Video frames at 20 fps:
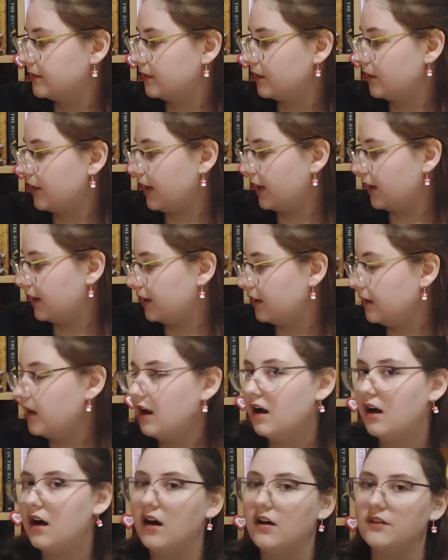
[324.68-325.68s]
Okay.
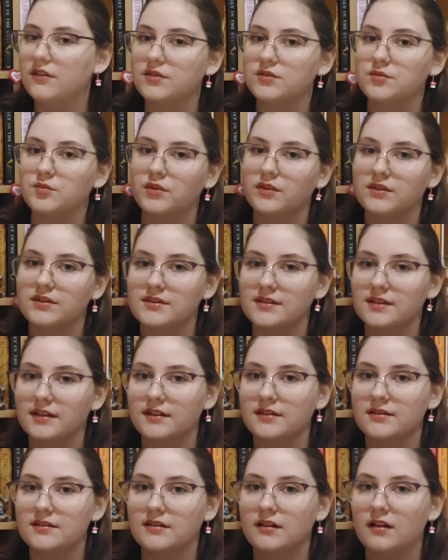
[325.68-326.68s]
Oh, there's more than
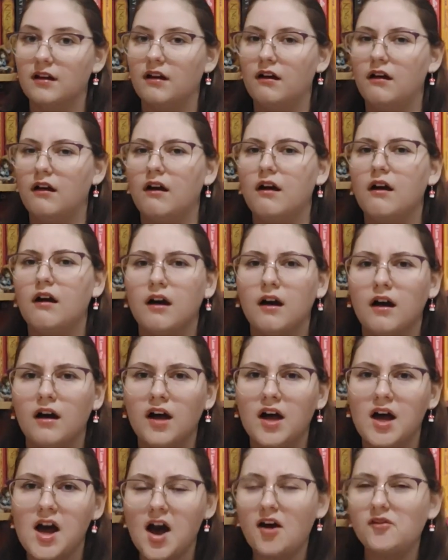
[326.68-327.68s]
six. Oh,
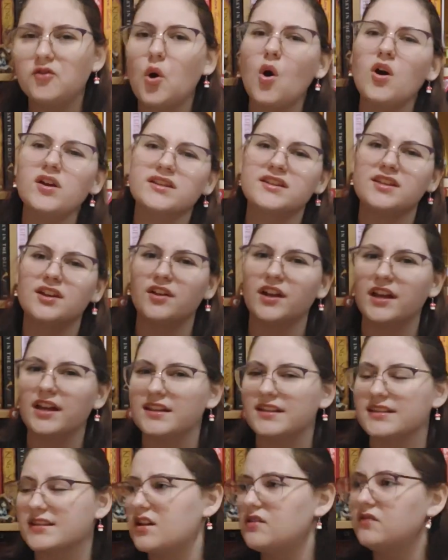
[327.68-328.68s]
of course there
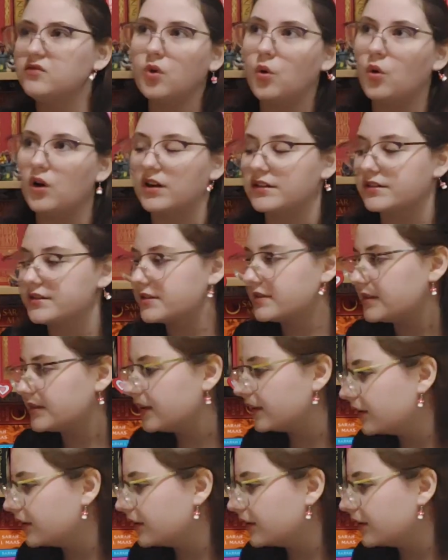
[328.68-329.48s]
is. Of course.